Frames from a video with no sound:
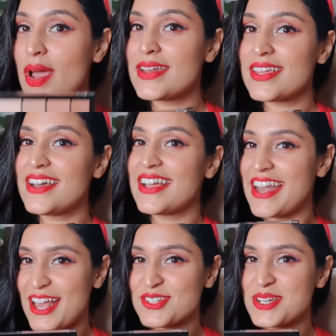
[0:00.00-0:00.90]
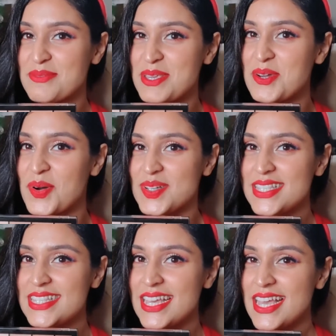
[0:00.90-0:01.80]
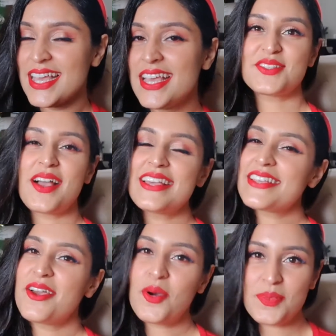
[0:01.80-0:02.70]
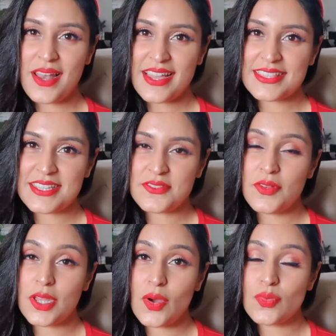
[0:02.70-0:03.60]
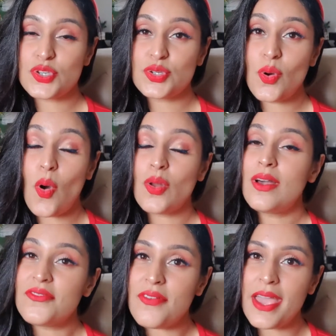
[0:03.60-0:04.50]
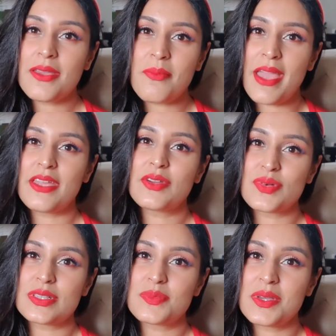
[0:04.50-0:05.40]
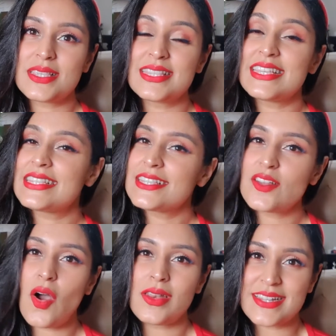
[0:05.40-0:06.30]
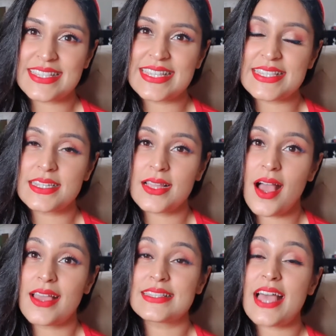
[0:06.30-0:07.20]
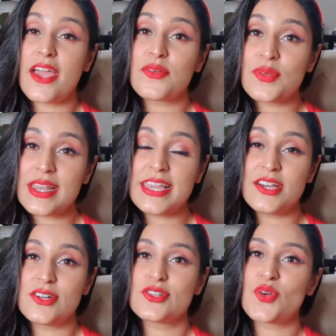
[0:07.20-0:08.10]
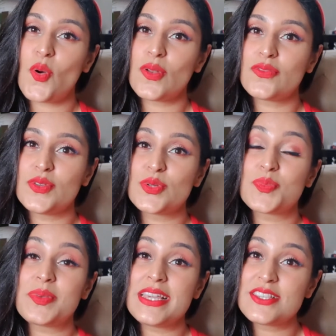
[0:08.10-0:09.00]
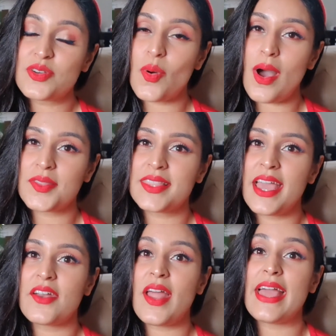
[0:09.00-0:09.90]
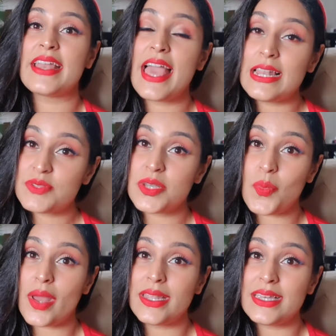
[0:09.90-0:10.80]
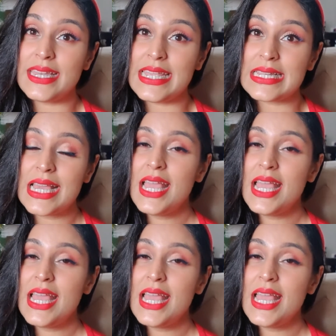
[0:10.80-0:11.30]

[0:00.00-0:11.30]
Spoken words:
right here can actually be yours. So guys, I hope you liked this video. Wish you all a very Merry Christmas. This is the holiday season, guys. I really urge all of you to please go out there and help someone in need.